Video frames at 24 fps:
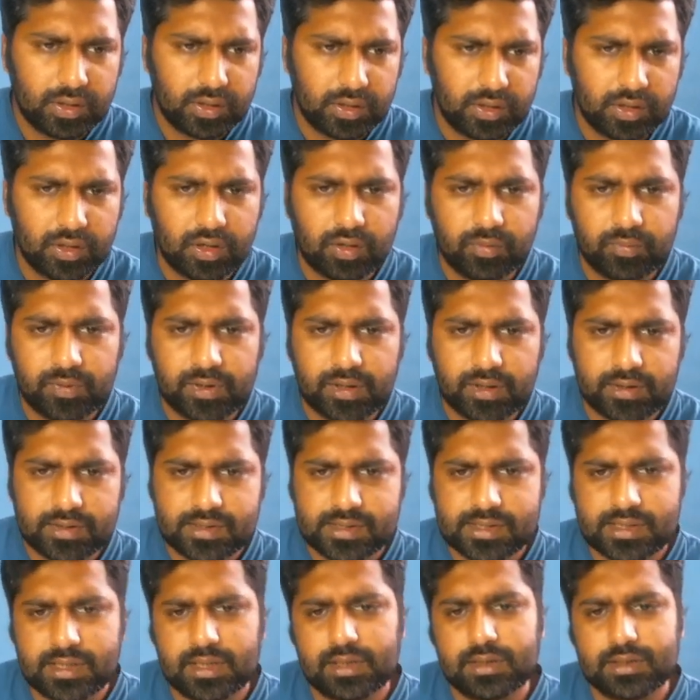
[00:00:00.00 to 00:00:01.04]
Denominator is
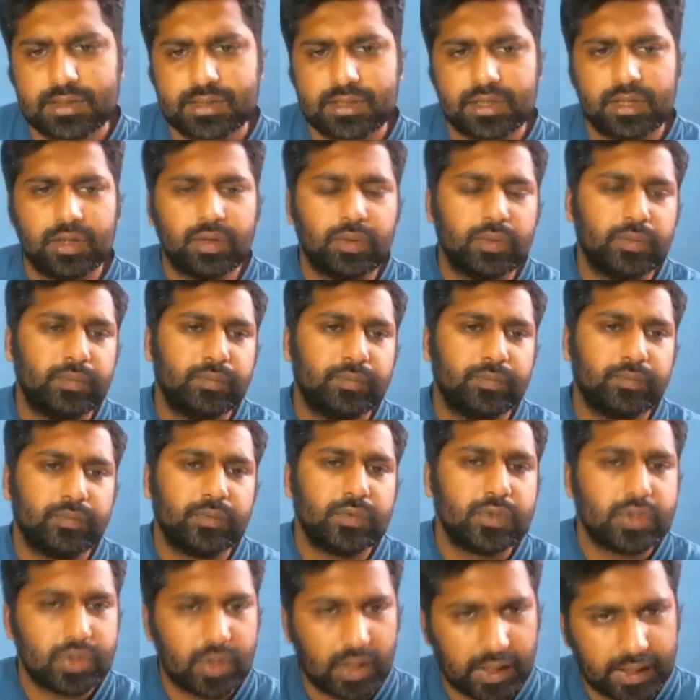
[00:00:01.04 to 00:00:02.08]
still 0.
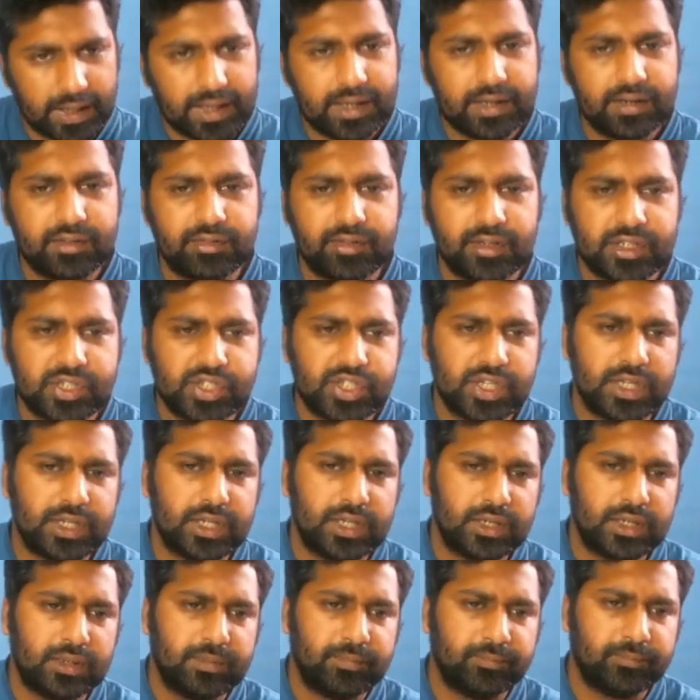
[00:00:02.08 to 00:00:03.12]
So again differentiate
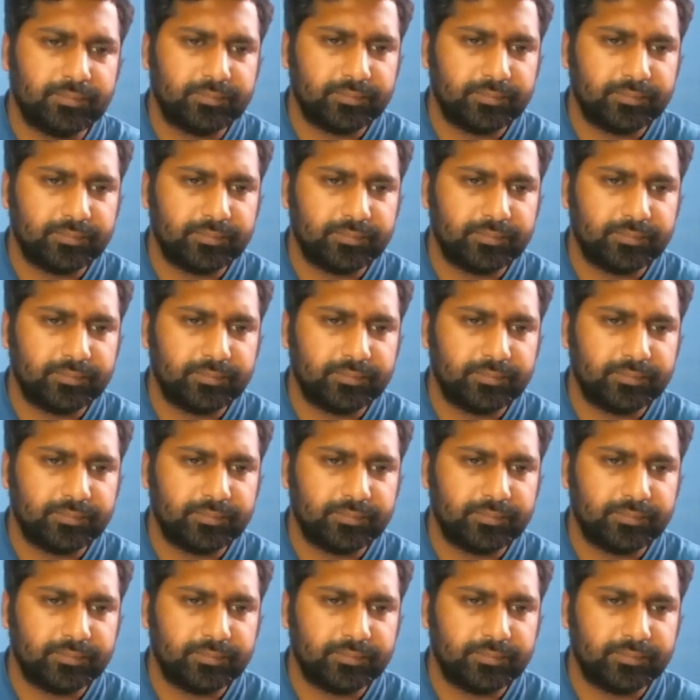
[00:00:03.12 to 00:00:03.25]
it.